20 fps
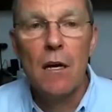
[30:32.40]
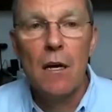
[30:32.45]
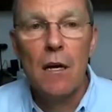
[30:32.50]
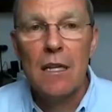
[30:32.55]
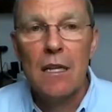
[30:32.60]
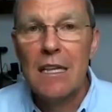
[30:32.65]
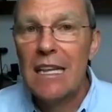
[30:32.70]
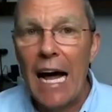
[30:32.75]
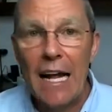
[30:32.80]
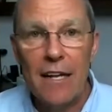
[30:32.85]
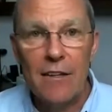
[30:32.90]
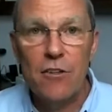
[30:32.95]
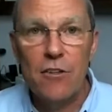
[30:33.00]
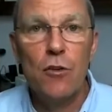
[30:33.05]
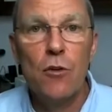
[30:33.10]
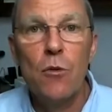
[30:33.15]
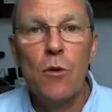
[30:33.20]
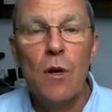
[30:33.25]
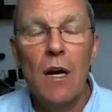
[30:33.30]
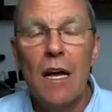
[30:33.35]
not
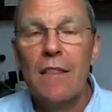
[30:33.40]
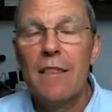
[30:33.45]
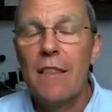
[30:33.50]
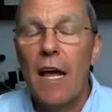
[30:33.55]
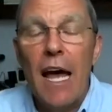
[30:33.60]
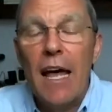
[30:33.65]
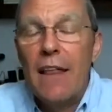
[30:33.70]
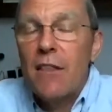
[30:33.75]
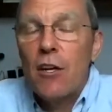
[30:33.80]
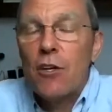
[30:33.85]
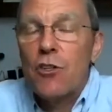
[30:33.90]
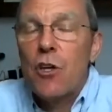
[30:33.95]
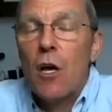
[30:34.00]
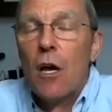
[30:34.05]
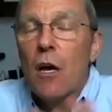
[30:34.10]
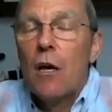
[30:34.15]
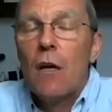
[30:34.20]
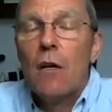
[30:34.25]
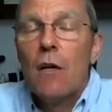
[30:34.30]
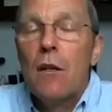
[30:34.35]
to. And
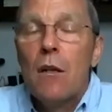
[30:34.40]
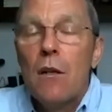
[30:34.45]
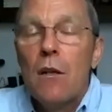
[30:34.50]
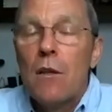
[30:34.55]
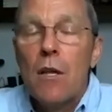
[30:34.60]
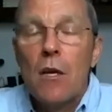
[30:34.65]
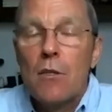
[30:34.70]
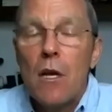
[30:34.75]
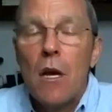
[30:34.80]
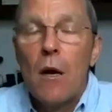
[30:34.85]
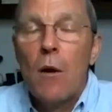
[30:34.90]
there's